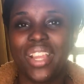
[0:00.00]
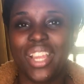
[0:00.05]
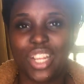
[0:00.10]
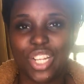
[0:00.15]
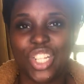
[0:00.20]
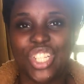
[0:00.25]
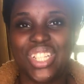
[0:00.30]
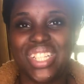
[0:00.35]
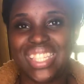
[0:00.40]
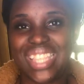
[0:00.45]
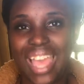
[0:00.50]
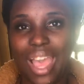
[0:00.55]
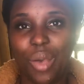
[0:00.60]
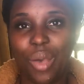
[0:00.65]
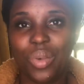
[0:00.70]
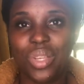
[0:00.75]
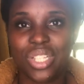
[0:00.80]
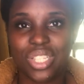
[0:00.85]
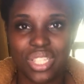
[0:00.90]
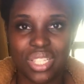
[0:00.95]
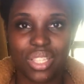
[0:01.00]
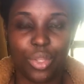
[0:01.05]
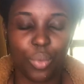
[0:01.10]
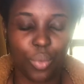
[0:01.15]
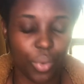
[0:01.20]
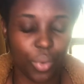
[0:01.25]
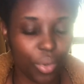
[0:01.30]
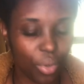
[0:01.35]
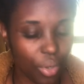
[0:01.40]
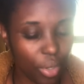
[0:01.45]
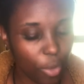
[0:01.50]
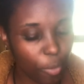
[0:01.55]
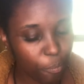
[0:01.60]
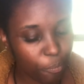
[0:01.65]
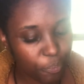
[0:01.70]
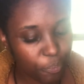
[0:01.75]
energies out into the world.